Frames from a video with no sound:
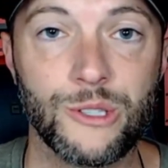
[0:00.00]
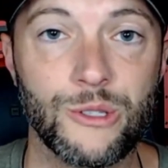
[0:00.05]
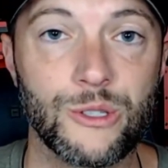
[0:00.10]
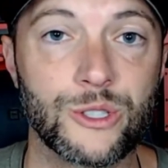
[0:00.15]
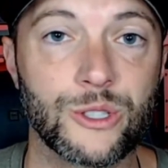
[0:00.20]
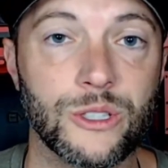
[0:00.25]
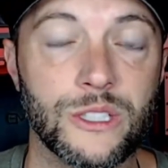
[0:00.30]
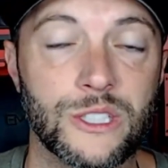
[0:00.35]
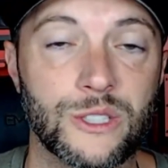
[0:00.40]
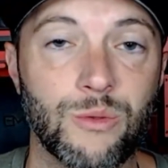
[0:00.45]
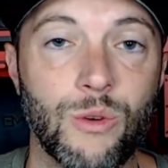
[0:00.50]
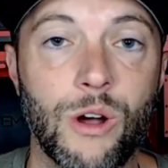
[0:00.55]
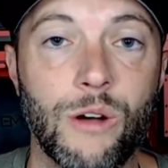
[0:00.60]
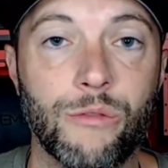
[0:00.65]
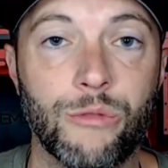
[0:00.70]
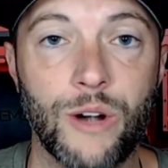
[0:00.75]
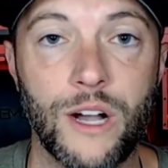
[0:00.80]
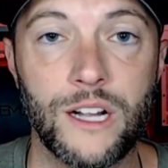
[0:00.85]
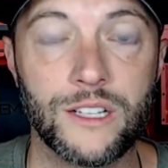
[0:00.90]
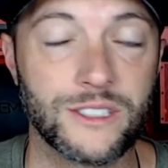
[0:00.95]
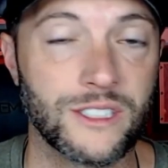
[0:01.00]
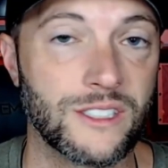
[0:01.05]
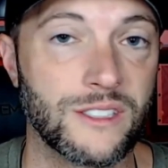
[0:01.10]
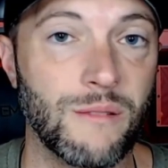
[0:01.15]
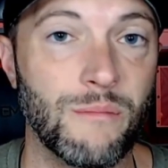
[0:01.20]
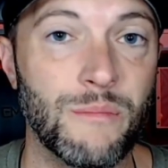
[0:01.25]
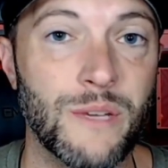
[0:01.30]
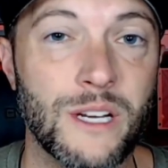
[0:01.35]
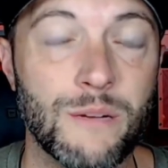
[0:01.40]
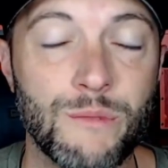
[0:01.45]
Usually 12 rounds is
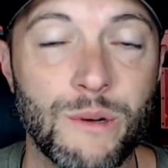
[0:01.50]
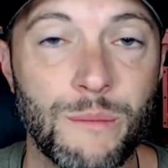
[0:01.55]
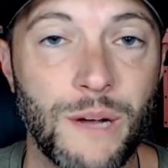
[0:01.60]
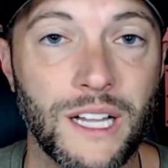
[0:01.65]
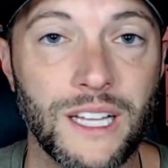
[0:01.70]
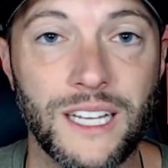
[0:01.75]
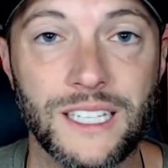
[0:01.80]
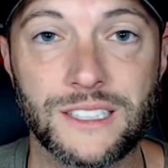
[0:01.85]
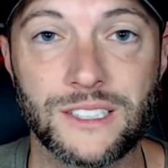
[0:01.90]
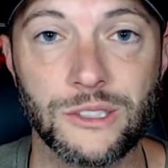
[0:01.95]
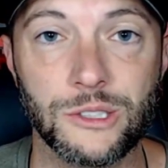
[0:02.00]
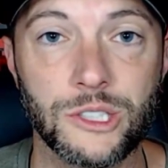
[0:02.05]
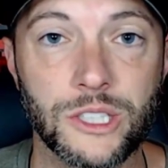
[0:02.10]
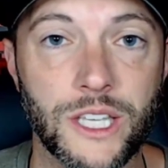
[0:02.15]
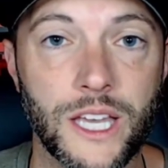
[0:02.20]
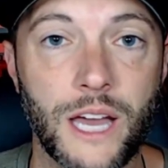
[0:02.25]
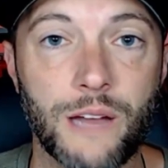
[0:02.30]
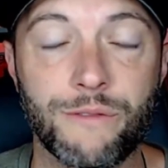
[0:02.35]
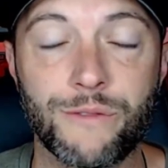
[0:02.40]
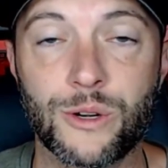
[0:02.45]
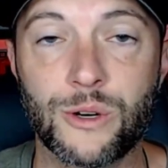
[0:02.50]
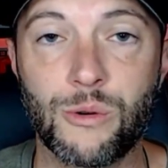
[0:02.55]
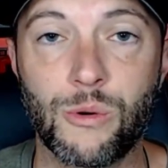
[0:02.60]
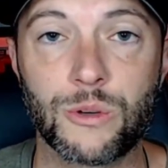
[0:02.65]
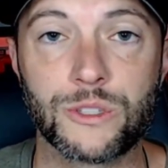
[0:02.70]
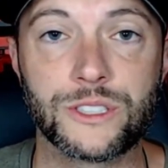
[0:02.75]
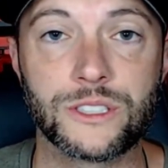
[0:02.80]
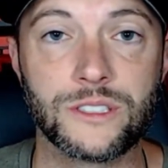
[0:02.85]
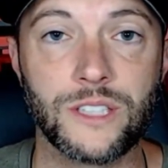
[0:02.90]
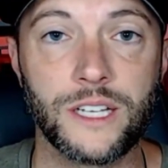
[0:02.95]
the minimum I like to look at for
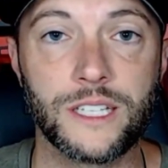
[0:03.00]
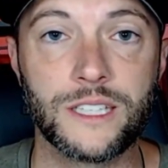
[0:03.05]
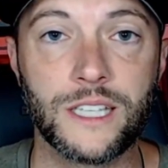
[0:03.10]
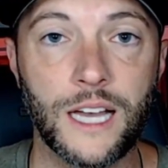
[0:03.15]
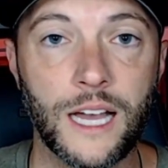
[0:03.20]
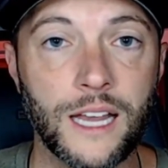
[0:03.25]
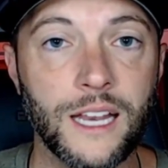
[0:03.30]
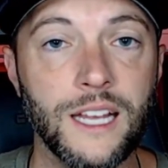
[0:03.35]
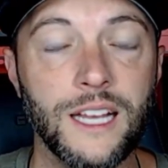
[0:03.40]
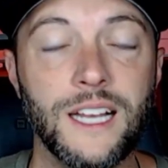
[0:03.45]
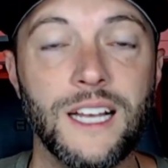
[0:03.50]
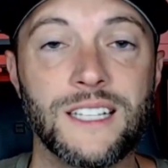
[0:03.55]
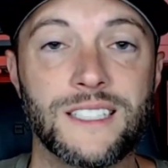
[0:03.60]
courses like that